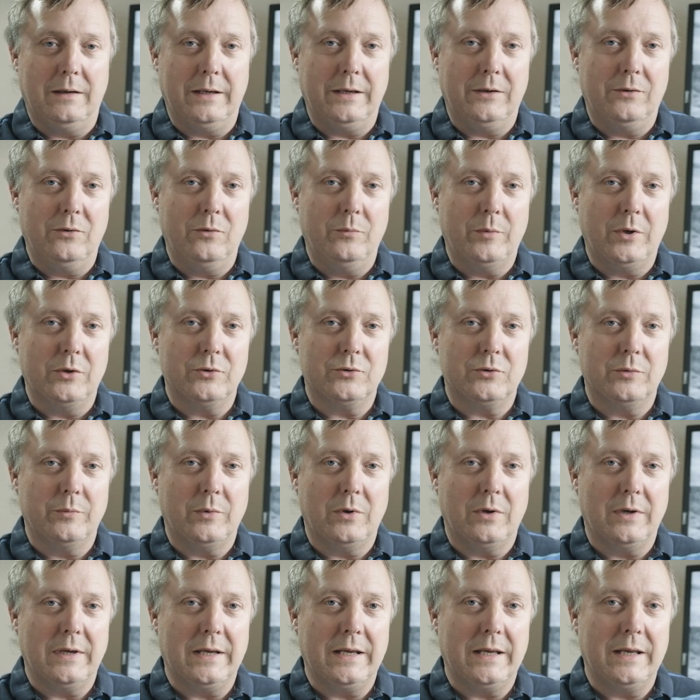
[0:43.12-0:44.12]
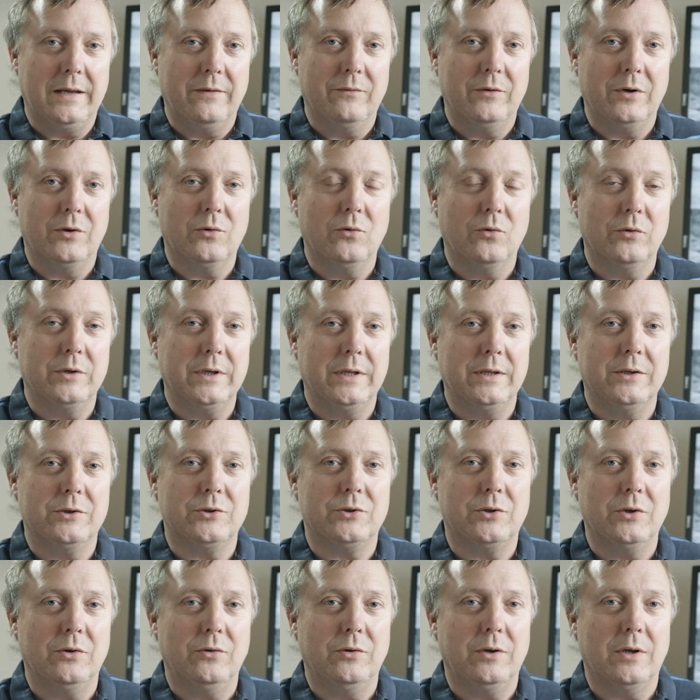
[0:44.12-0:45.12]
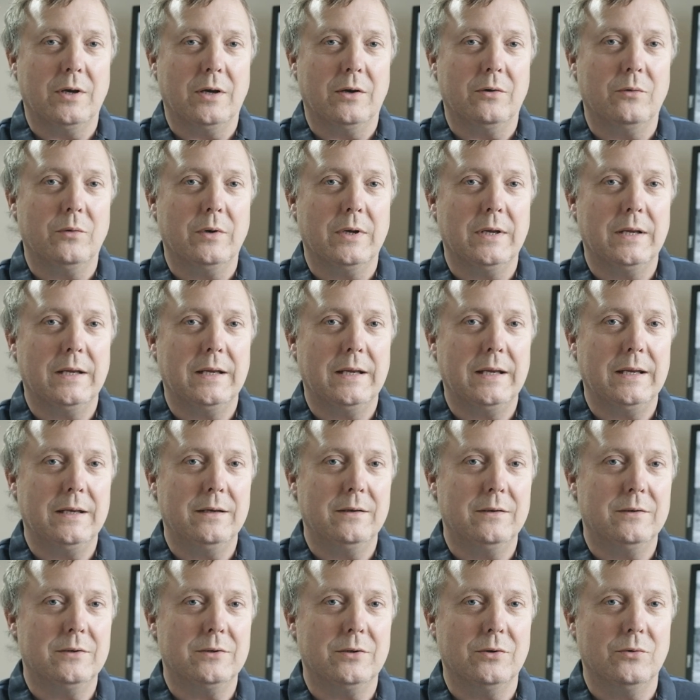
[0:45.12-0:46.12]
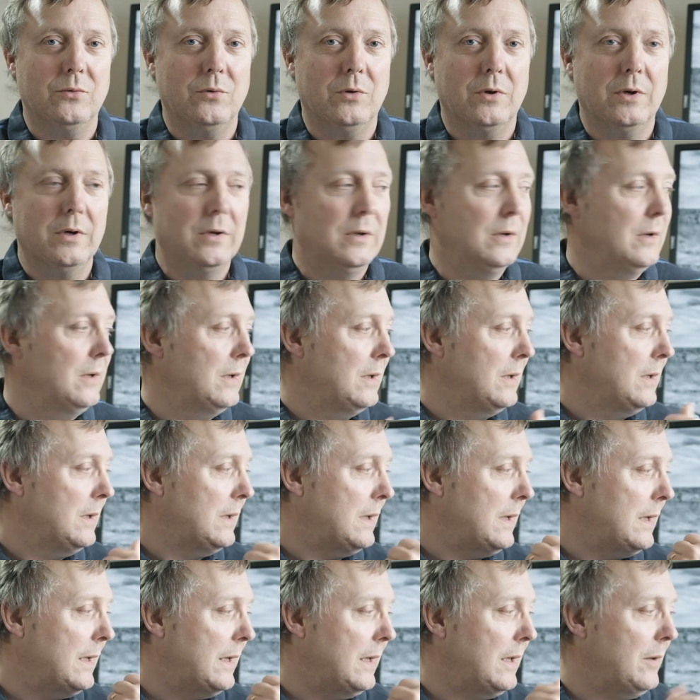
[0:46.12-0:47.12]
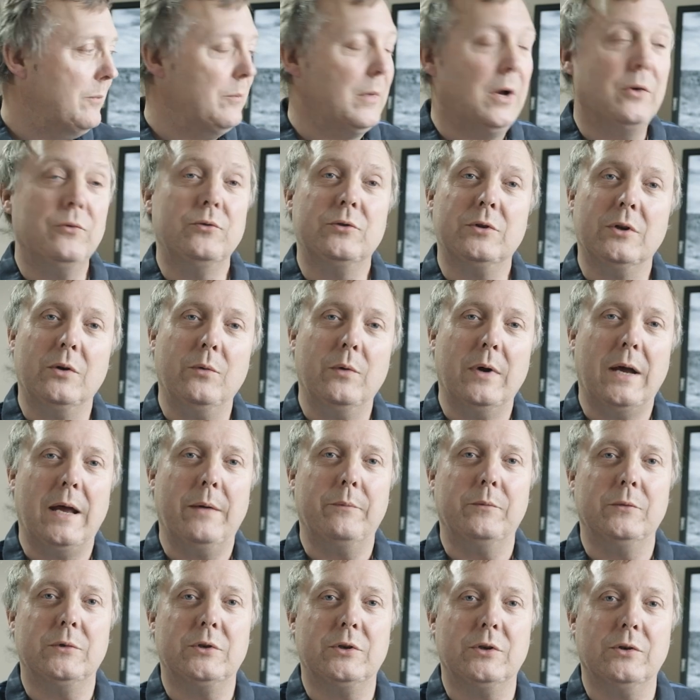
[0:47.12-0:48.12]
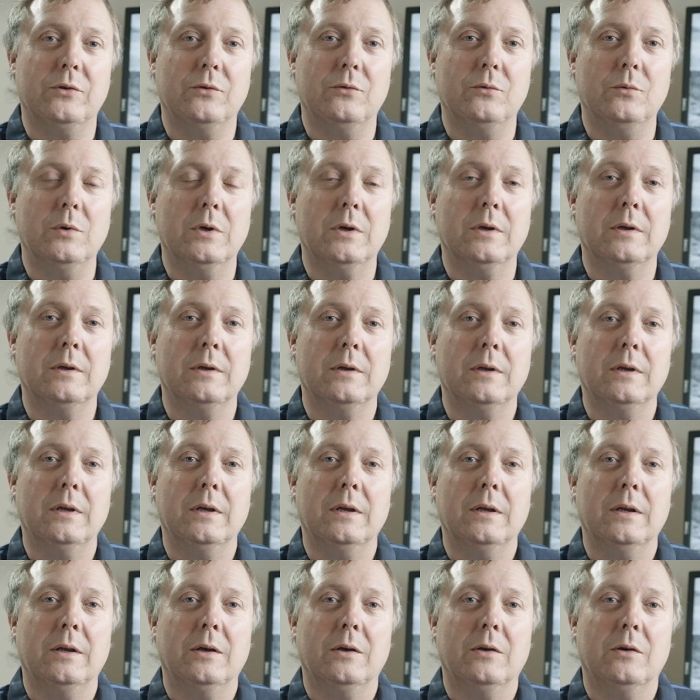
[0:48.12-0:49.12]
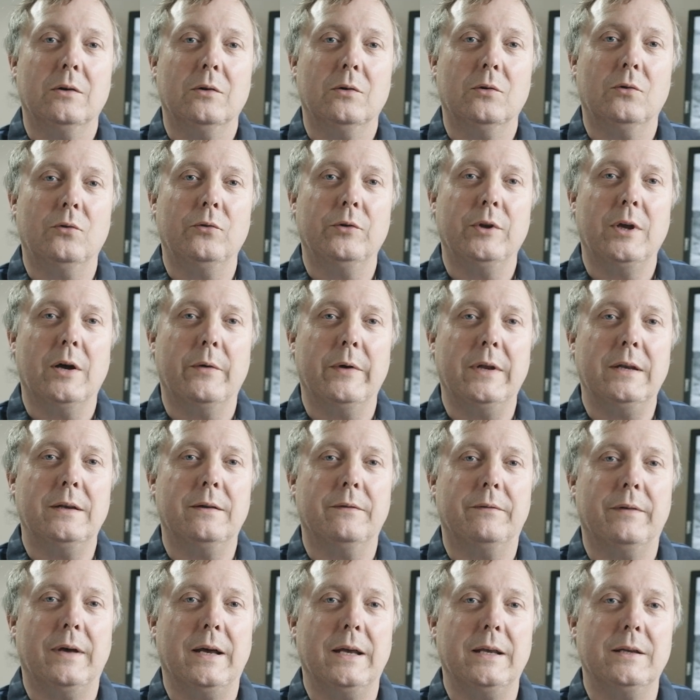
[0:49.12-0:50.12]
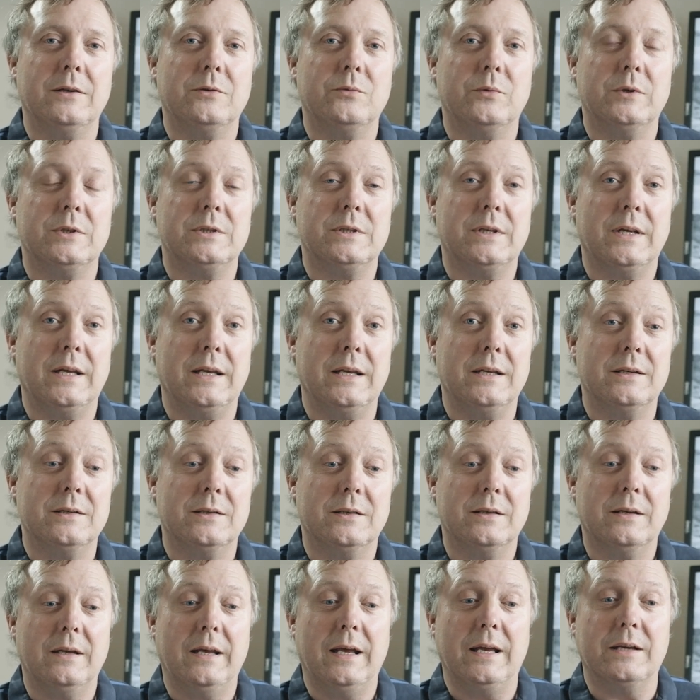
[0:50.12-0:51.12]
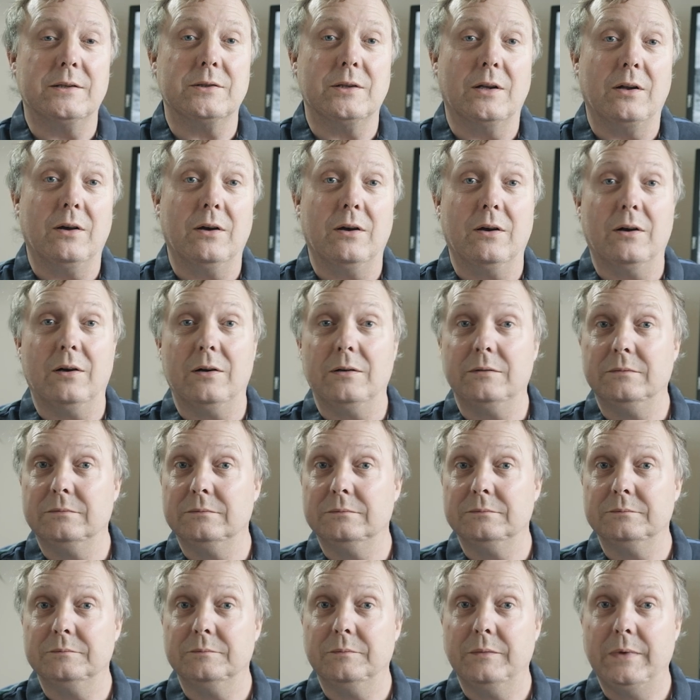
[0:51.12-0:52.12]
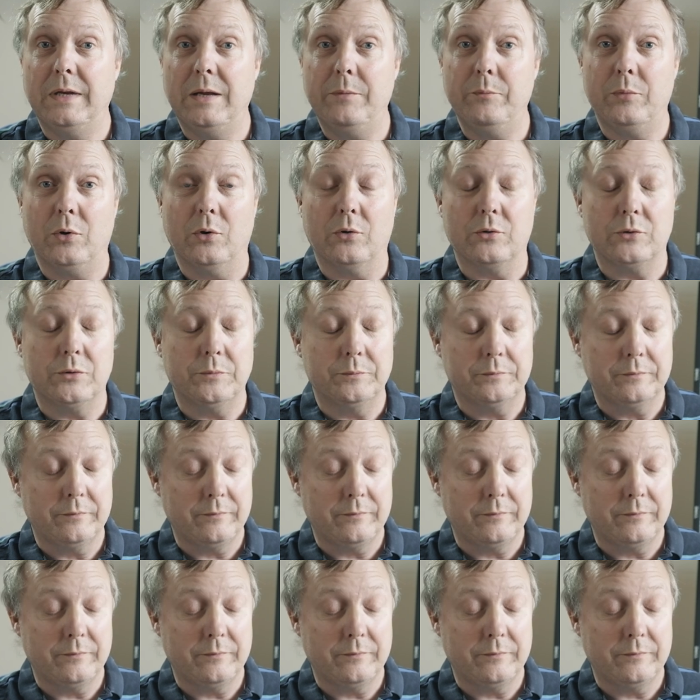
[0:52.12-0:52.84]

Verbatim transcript: I do most of my recording in the studio into a MOTU M2 audio interface which takes XLR inputs.